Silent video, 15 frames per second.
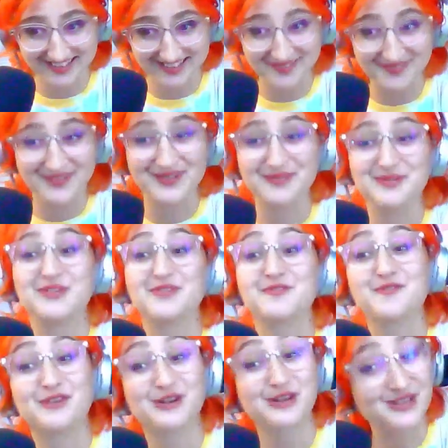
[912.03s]
where we
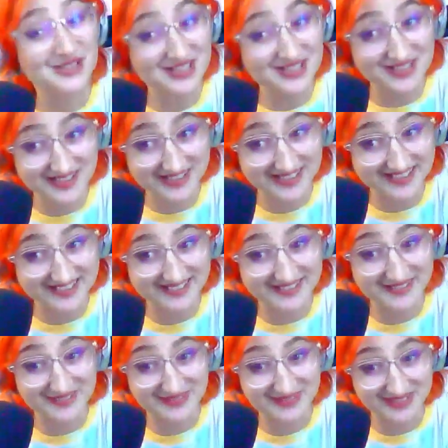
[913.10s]
first started
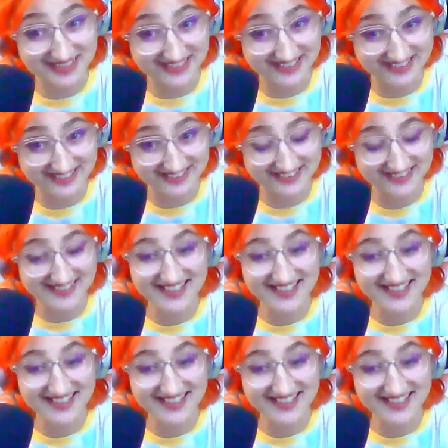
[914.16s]
over here.